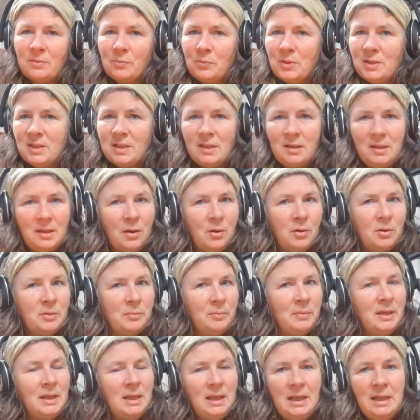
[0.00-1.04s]
We see the
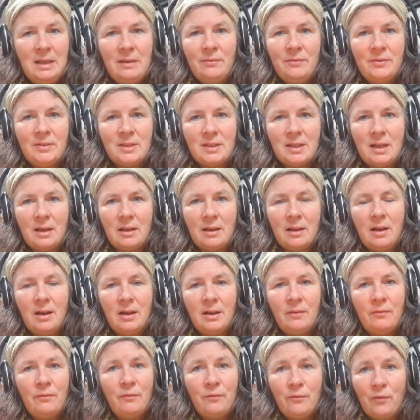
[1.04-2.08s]
autumn leaves that kind
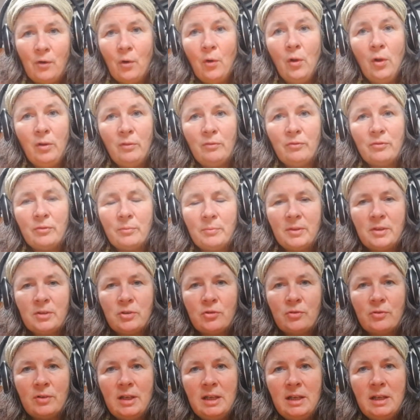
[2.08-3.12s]
of fall from the
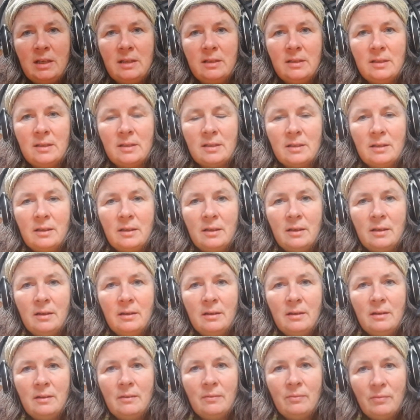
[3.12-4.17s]
trees.
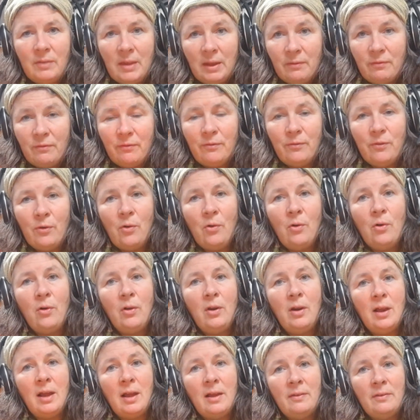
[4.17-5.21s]
They
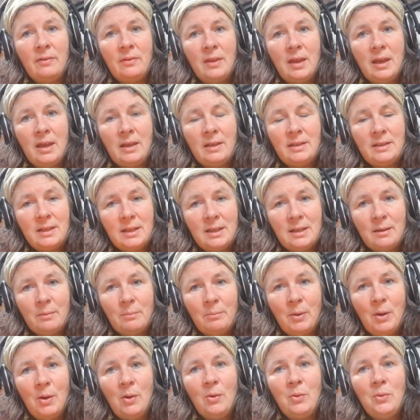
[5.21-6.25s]
fall and they
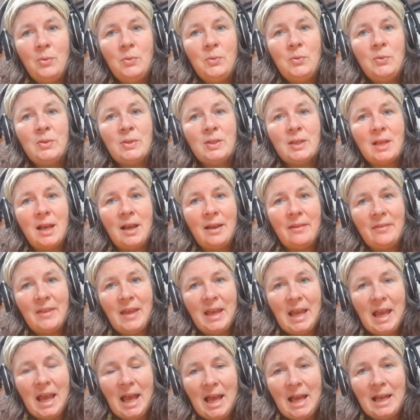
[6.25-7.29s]
decompose and
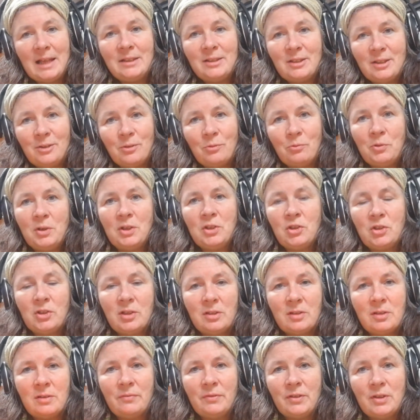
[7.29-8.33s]
they add to the
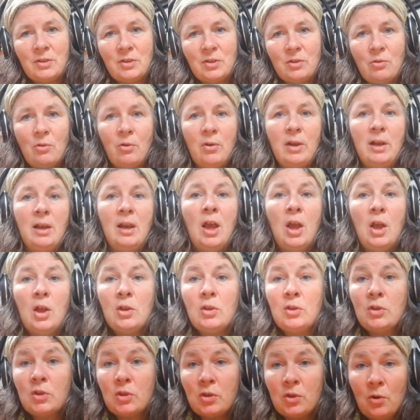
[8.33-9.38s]
richness of the soil
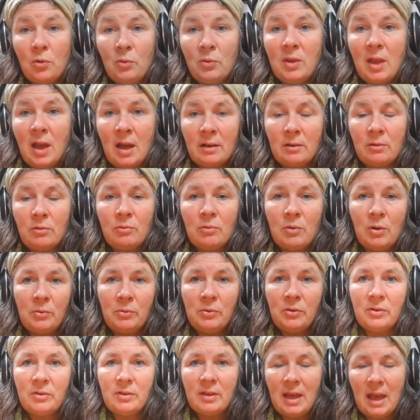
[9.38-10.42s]
so that
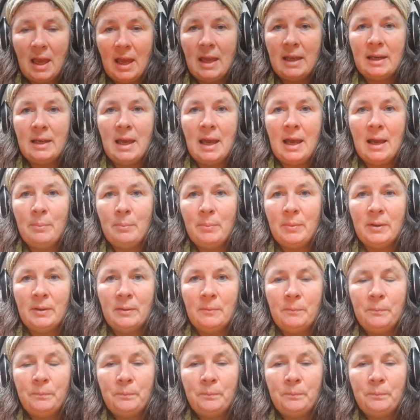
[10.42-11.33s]
growth can happen.